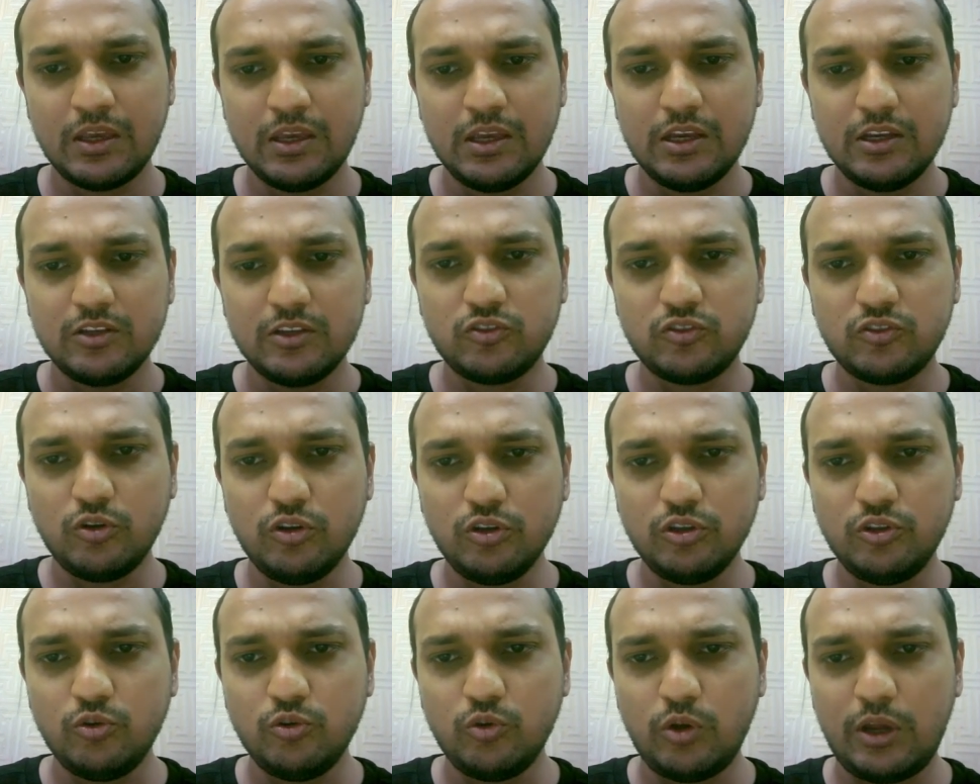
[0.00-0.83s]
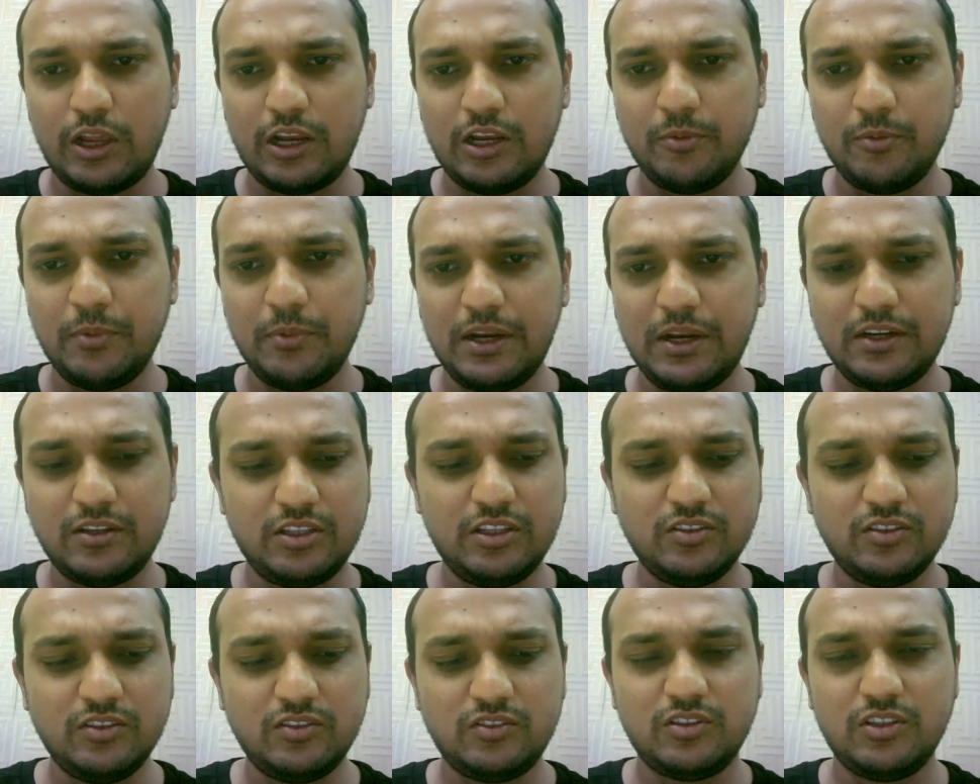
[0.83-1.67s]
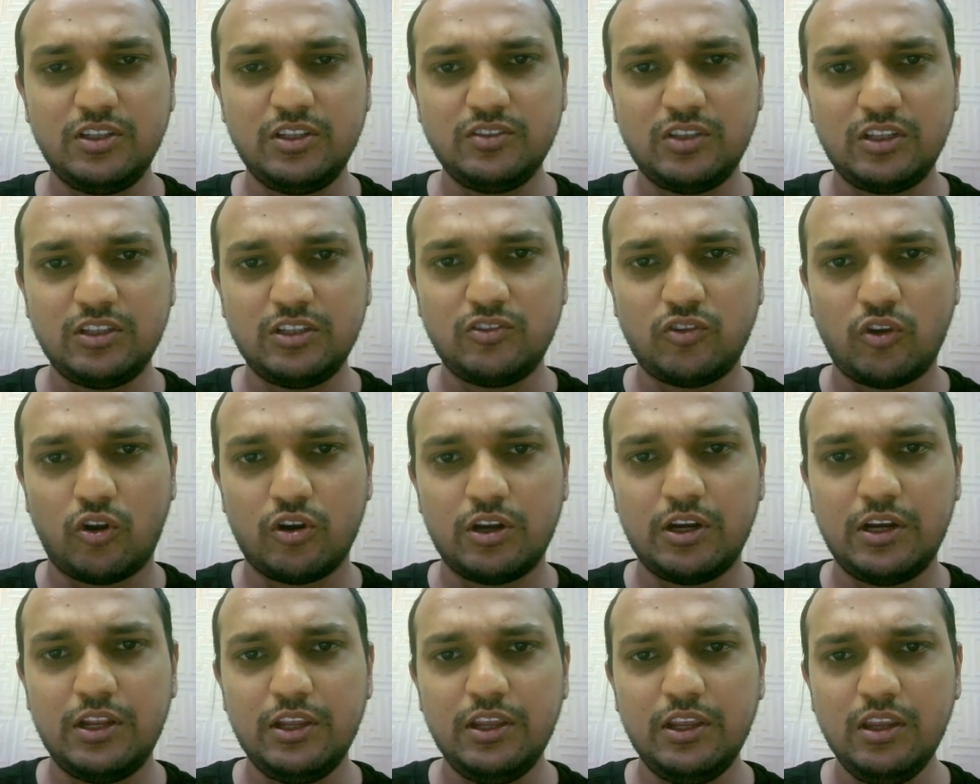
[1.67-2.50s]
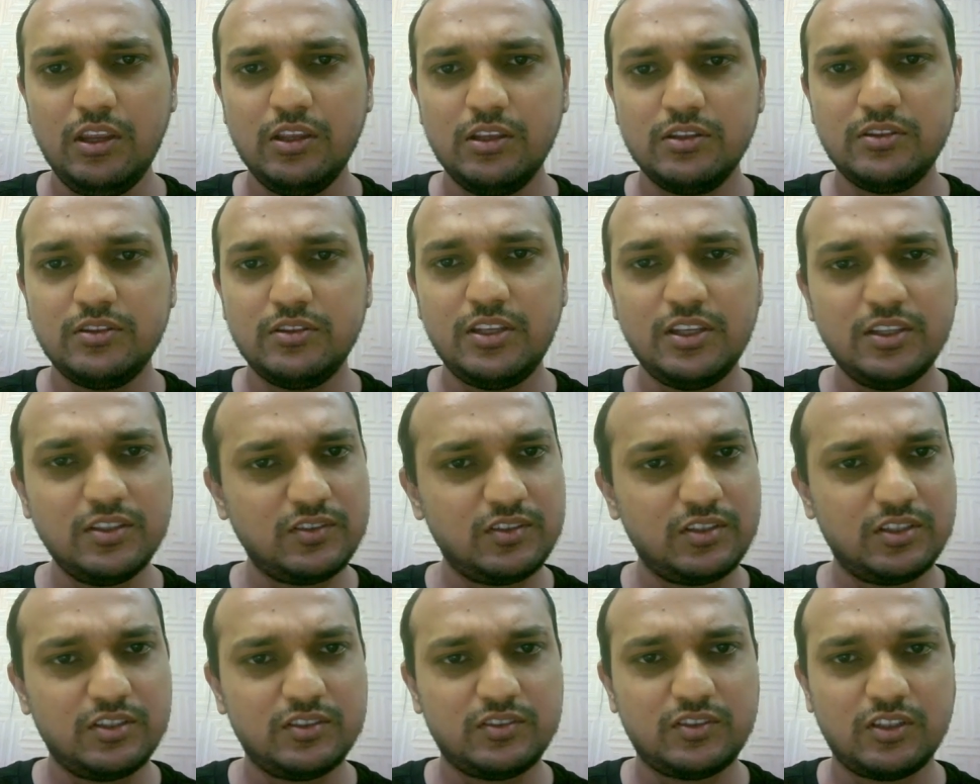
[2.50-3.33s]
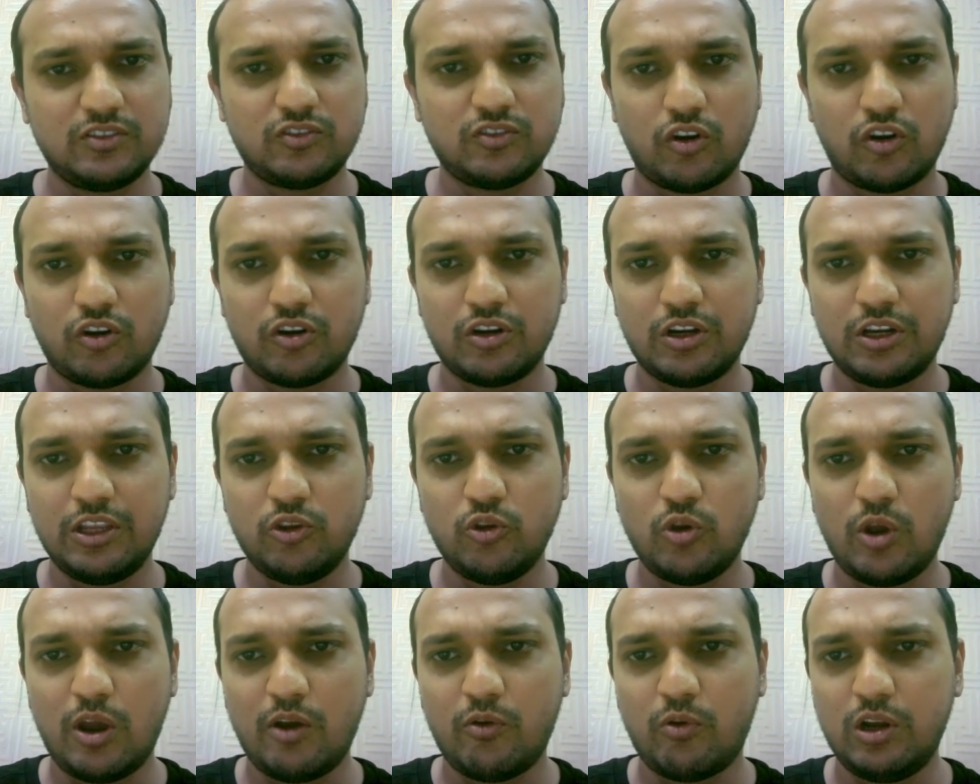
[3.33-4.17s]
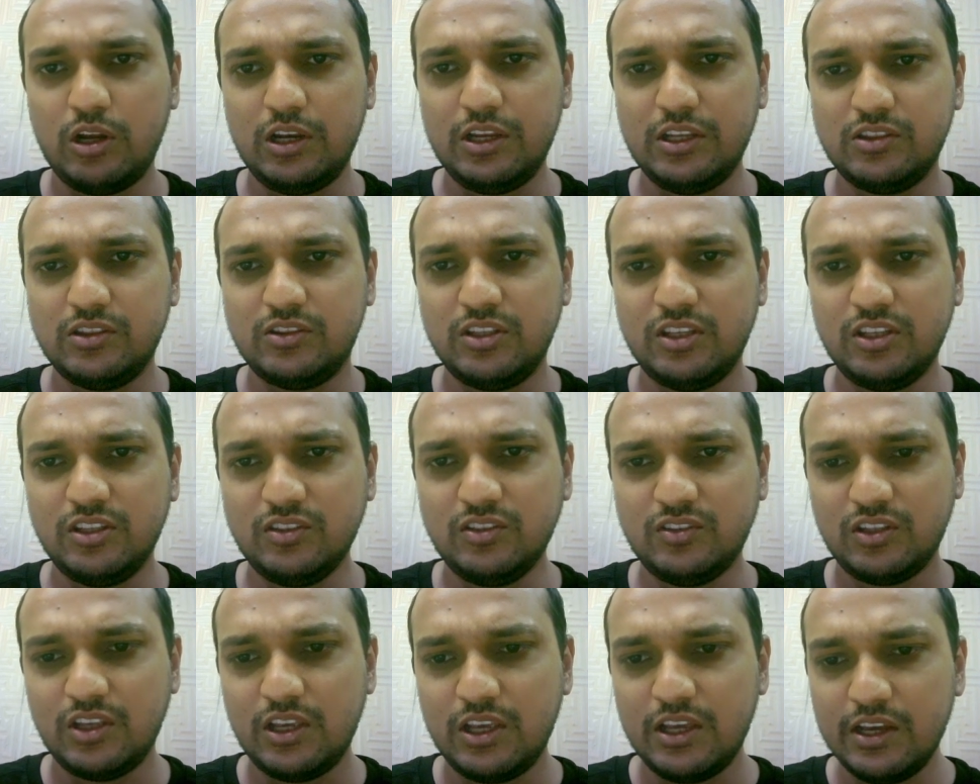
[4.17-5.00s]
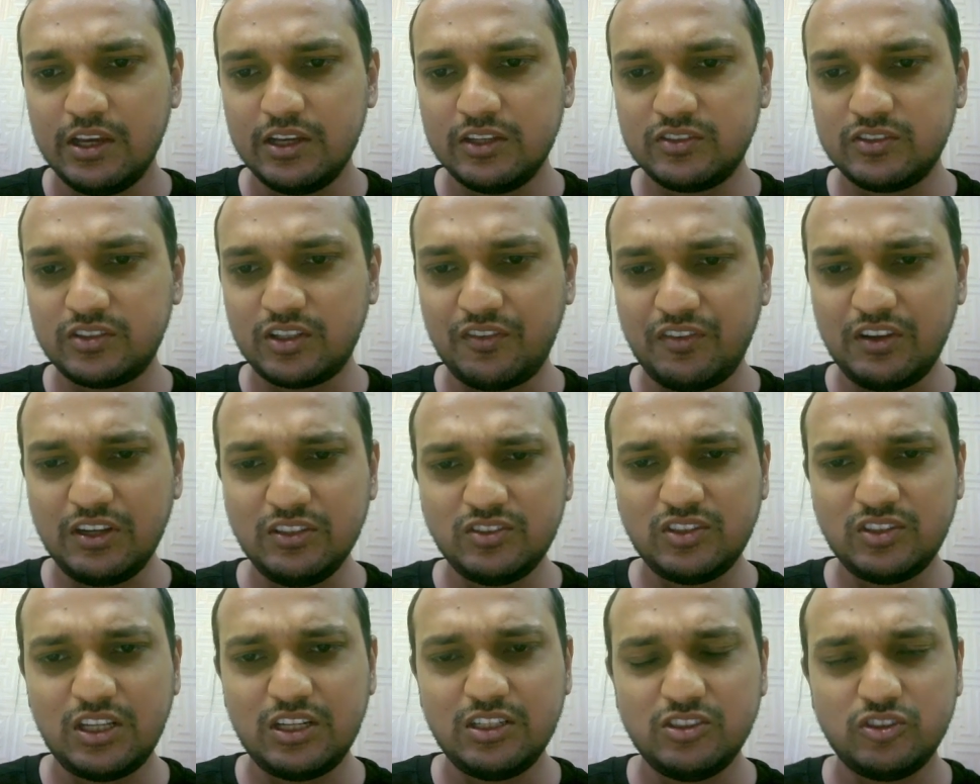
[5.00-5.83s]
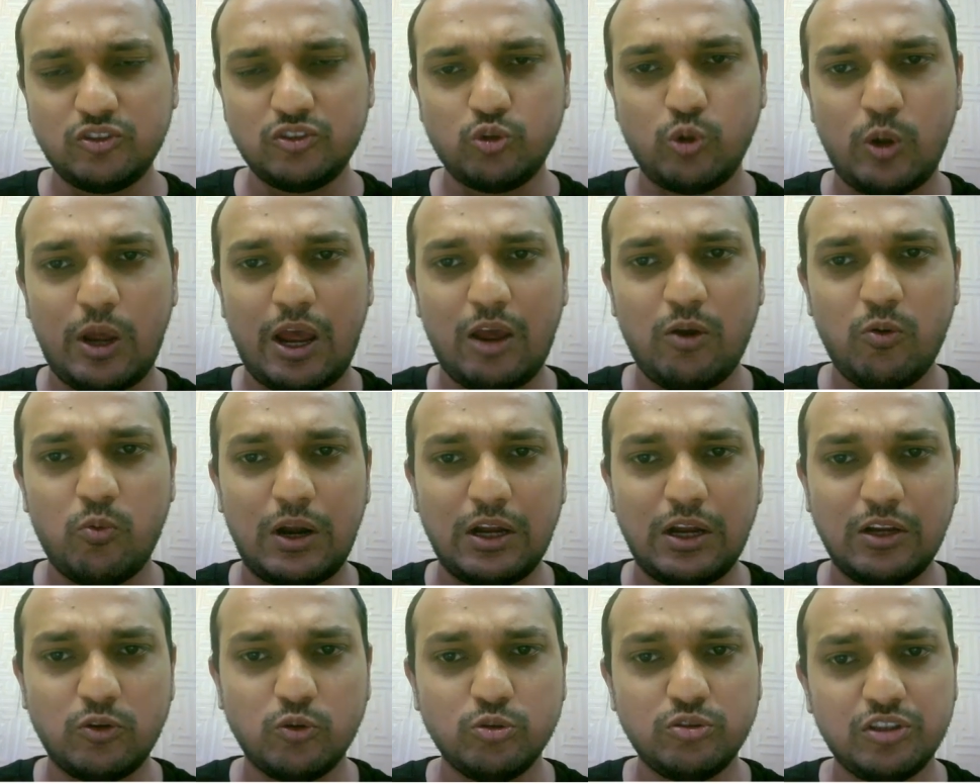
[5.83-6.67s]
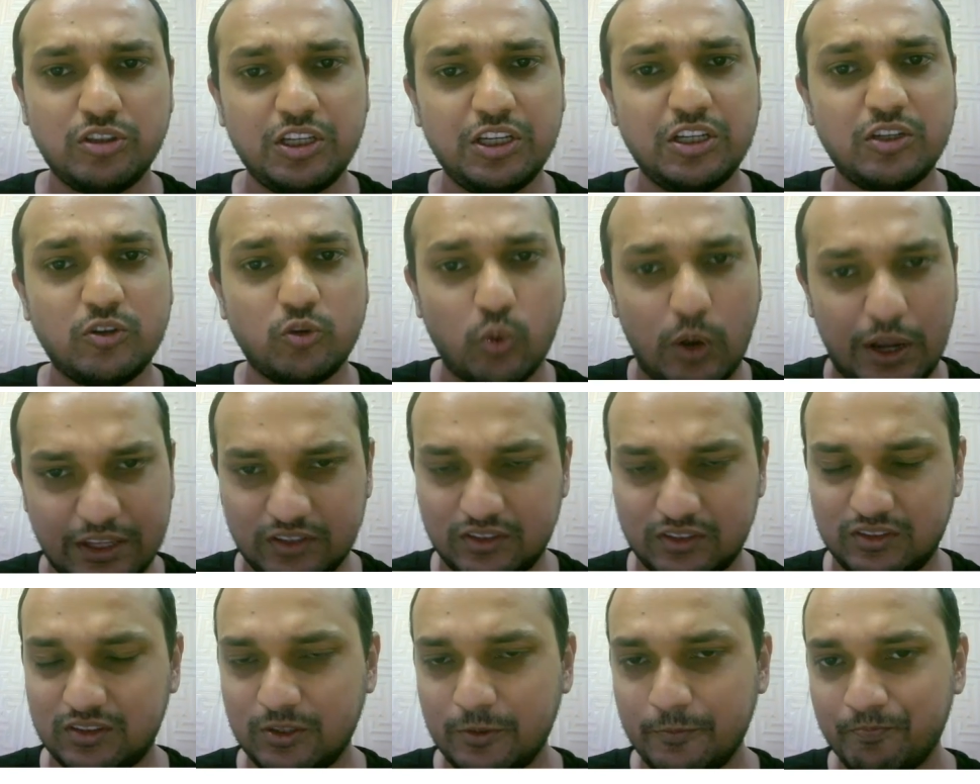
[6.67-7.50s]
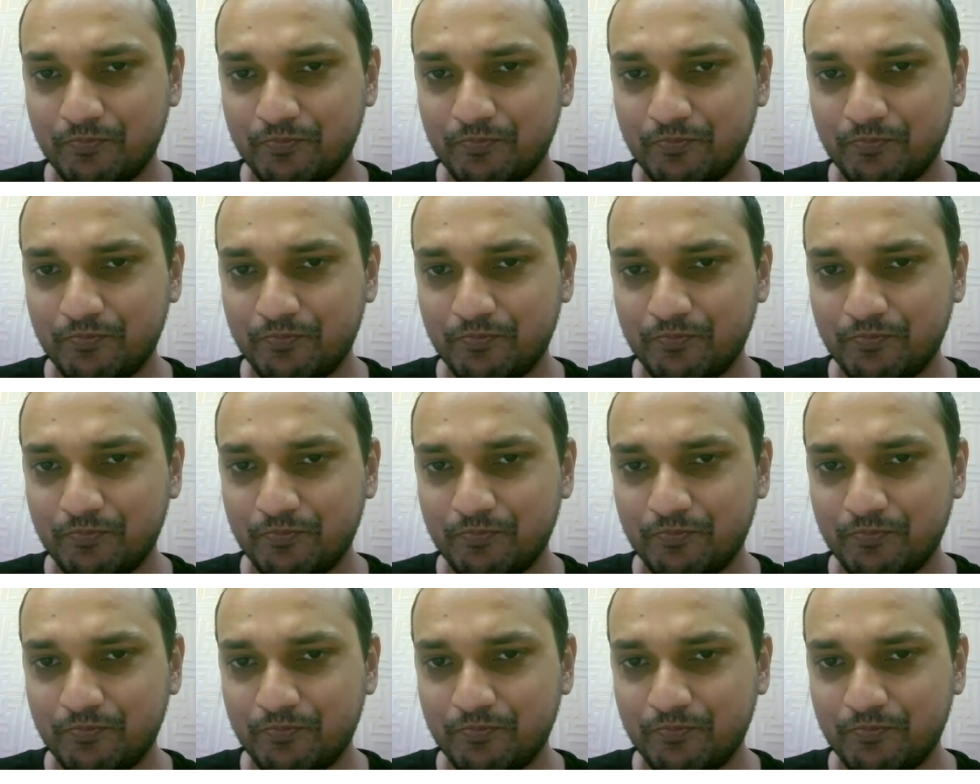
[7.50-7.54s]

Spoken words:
So you eliminate these 3 cells already. You have only these 7 cells to have 1, 2, 3 twice.